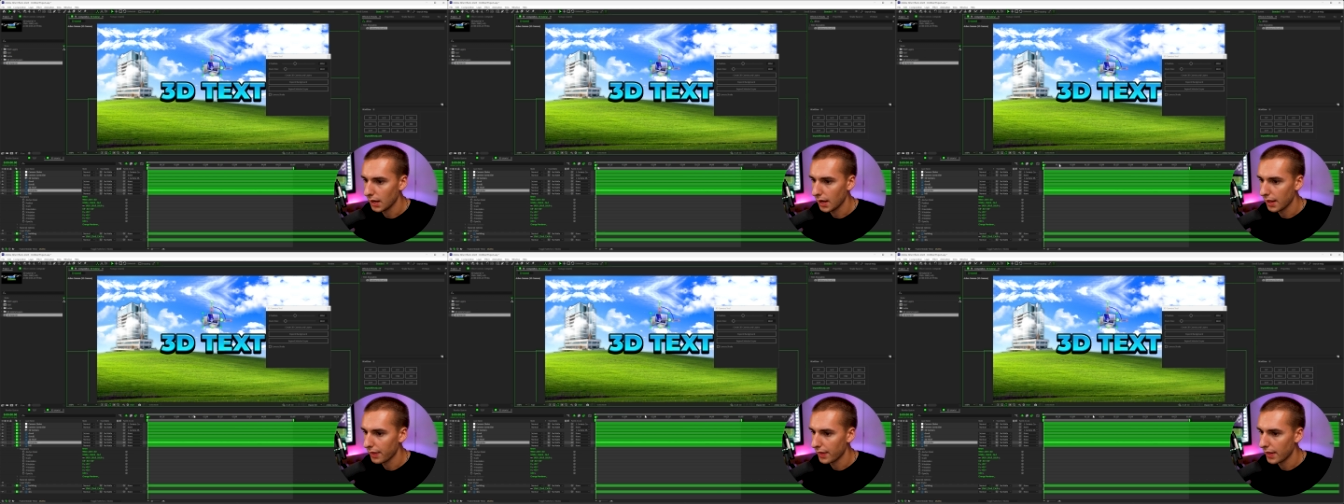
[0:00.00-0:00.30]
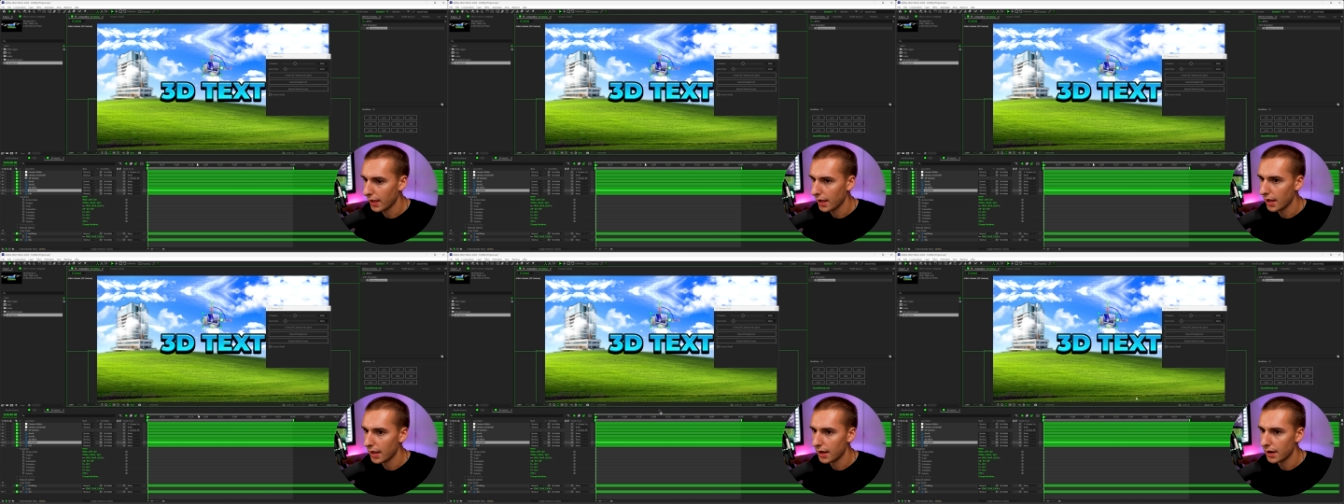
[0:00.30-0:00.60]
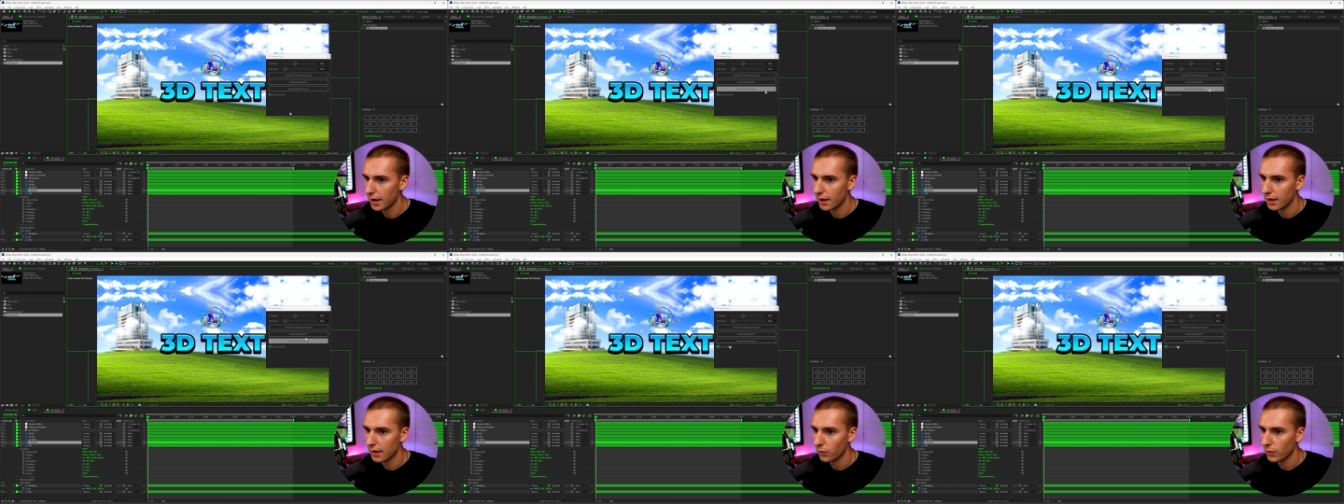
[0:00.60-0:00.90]
and
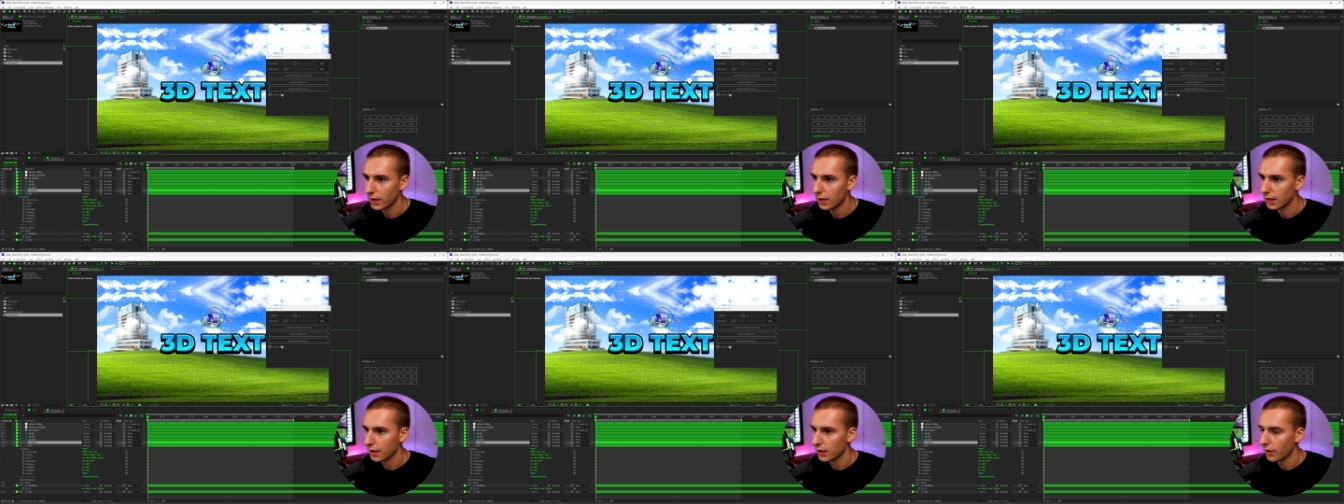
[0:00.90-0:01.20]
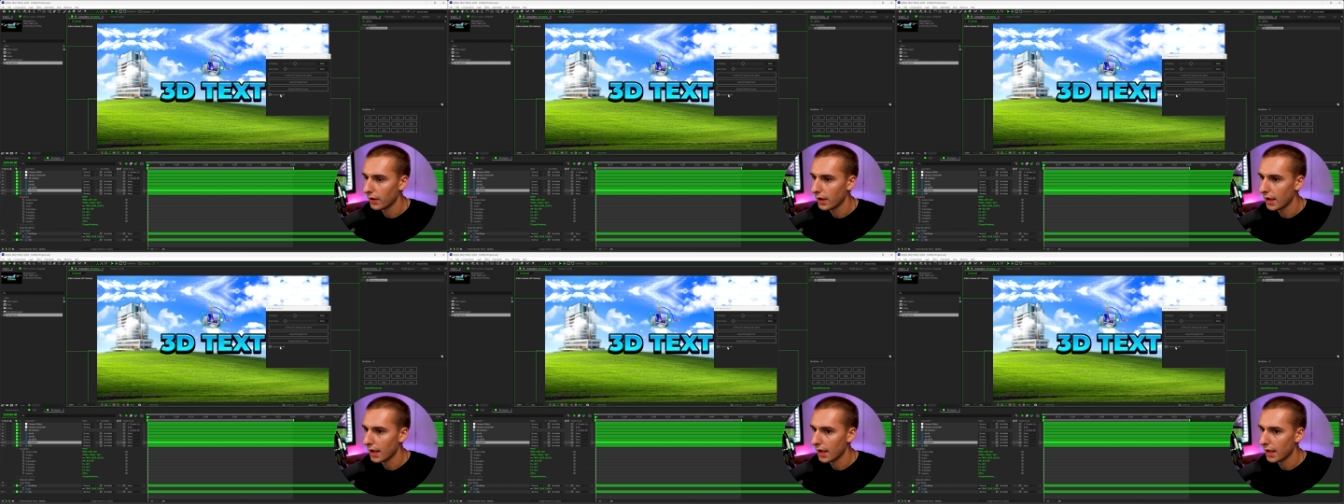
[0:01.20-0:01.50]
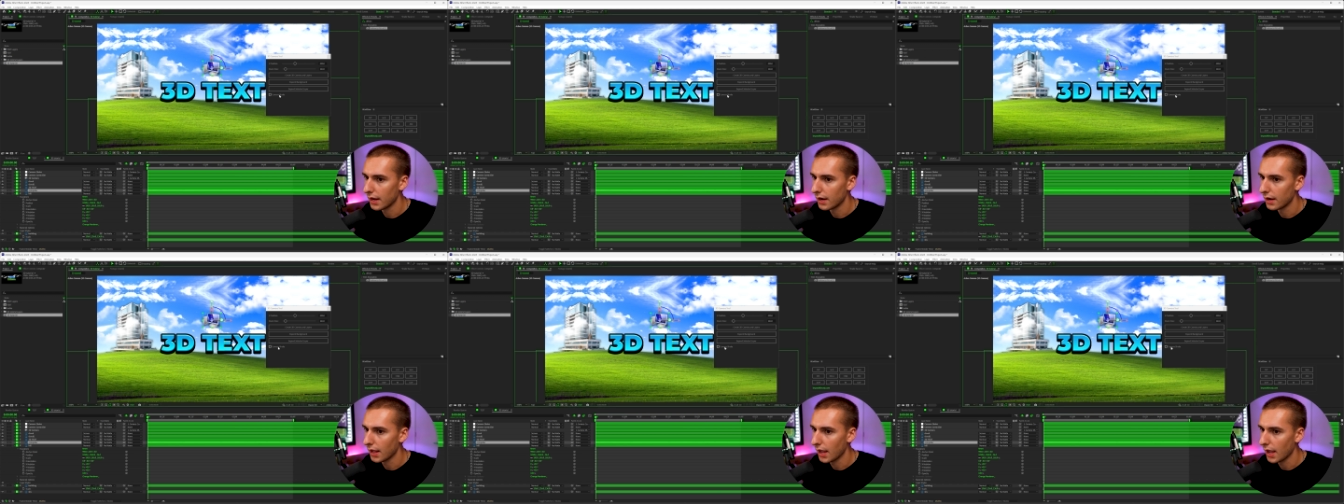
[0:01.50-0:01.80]
then we can go
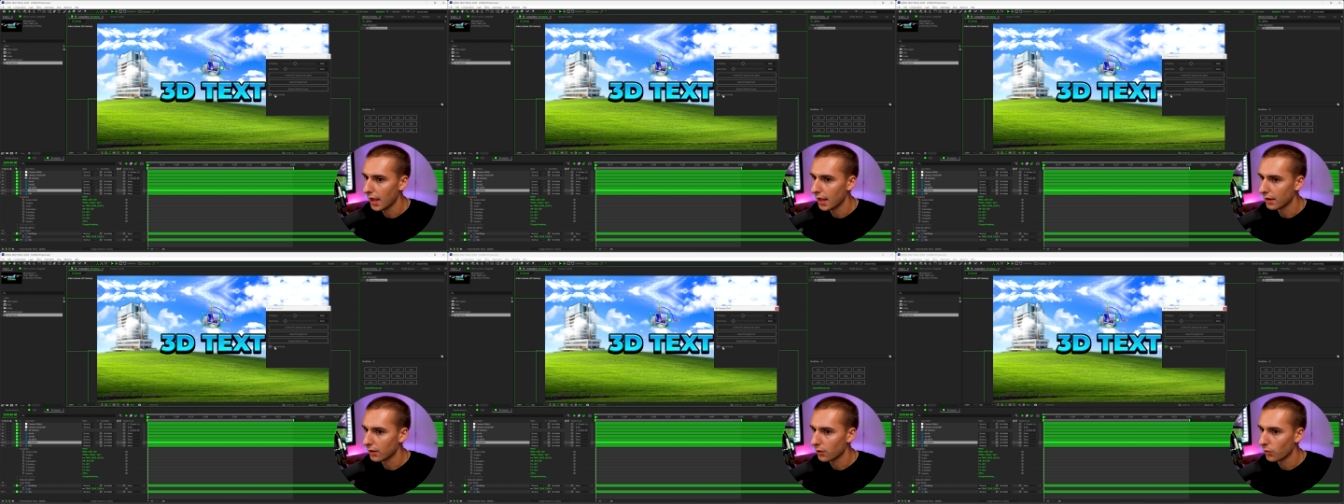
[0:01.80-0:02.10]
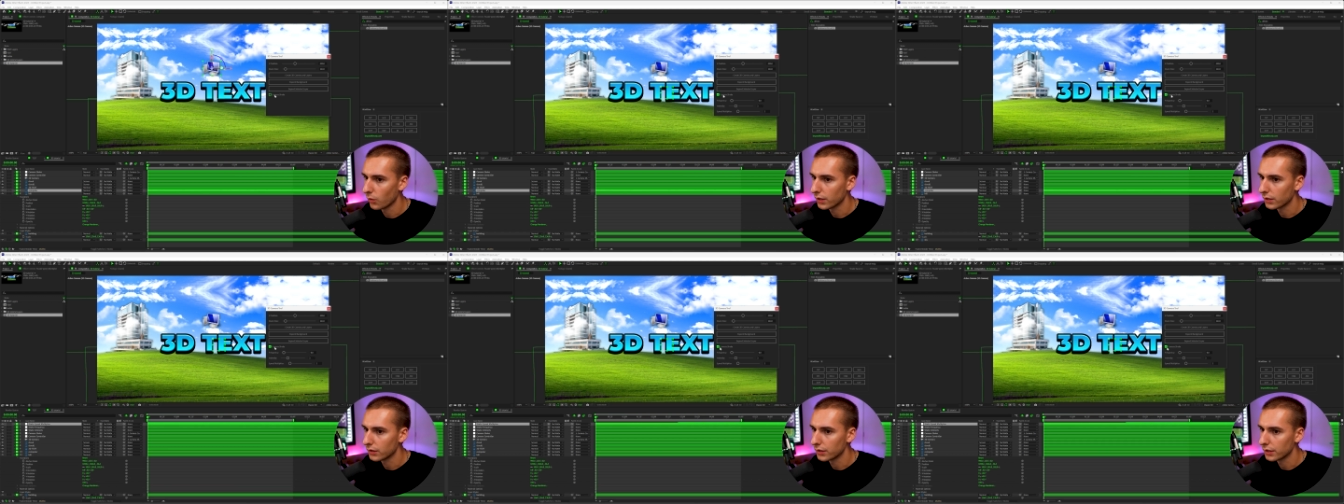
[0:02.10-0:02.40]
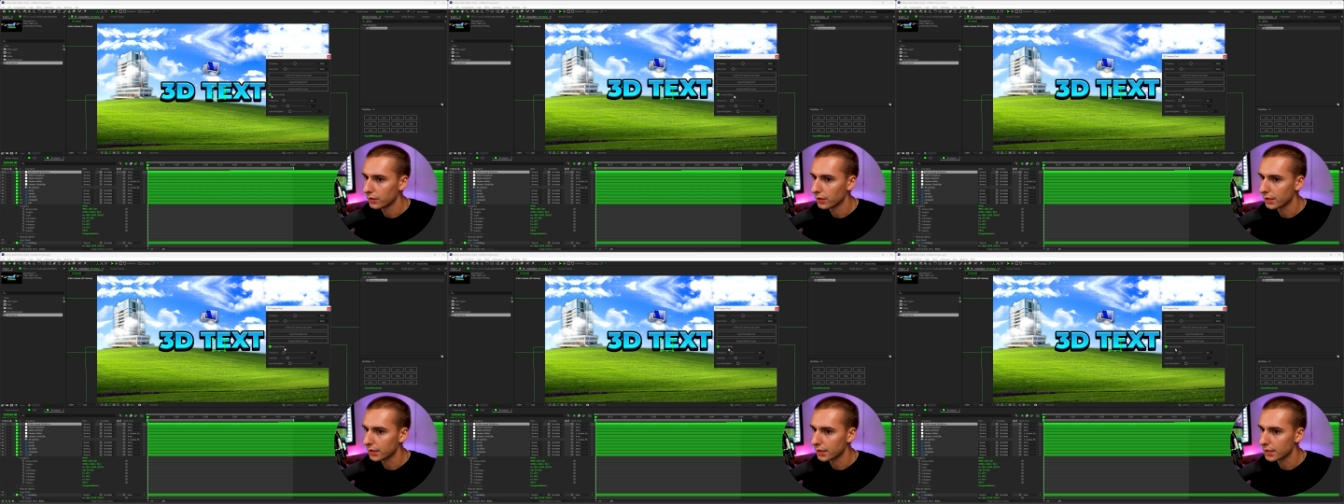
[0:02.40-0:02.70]
ahead and quickly
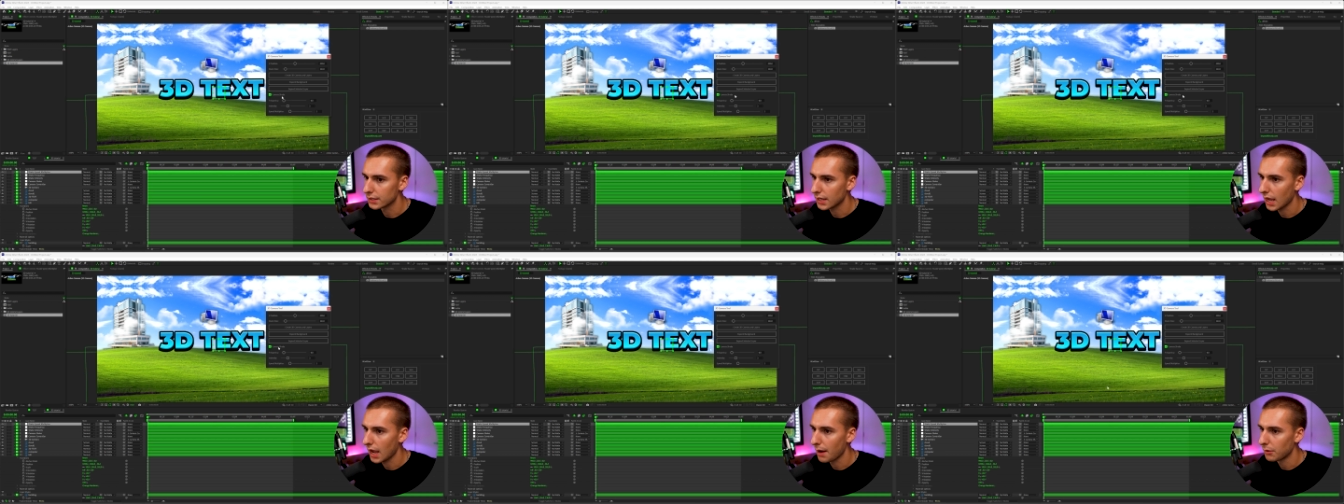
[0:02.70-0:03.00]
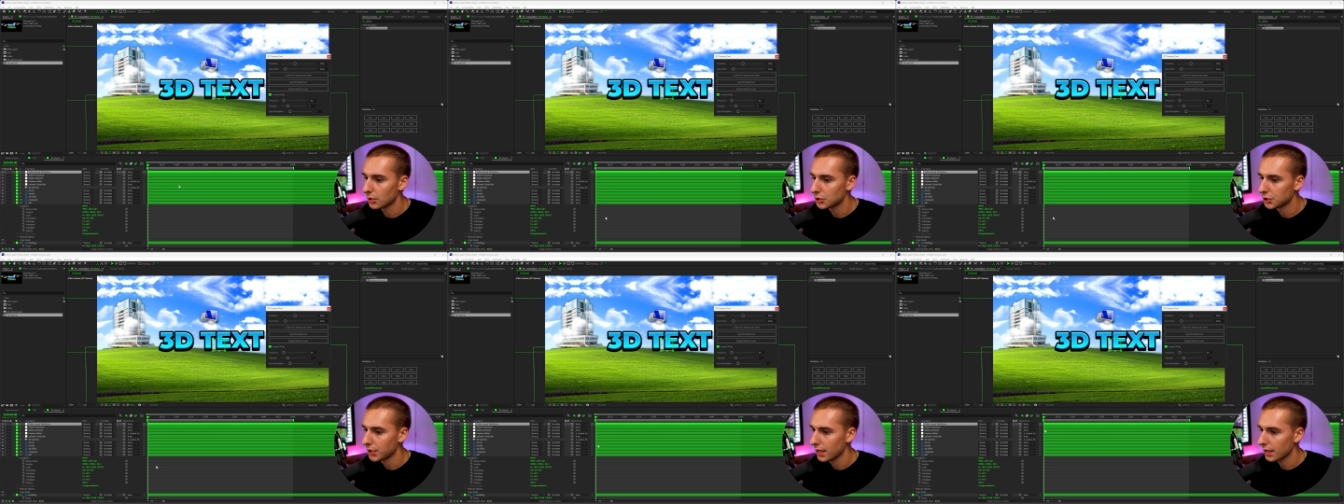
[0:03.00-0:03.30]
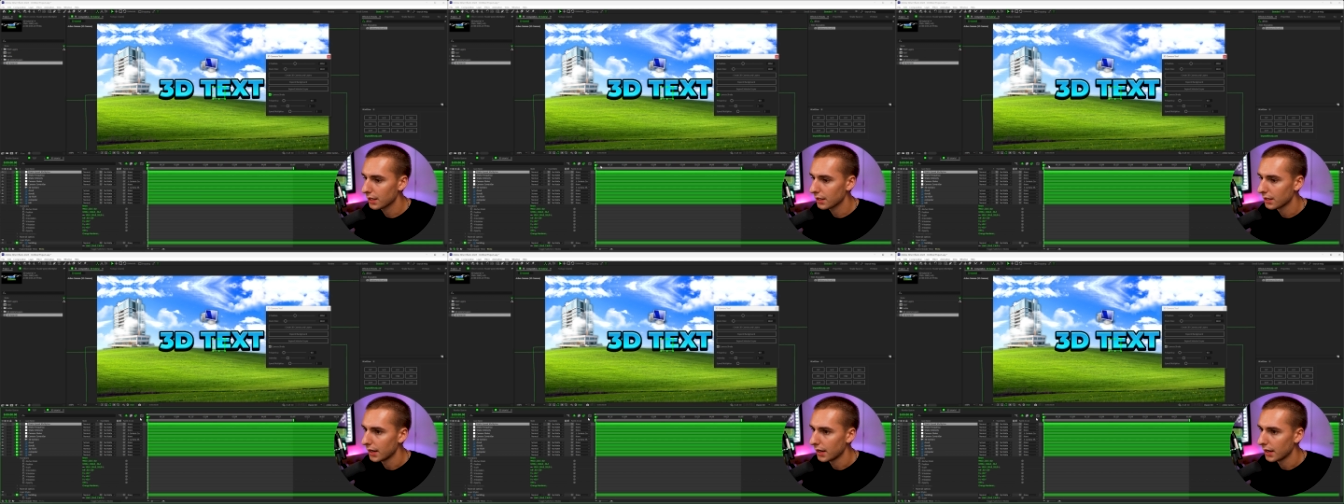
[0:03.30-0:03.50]
click this camera shake.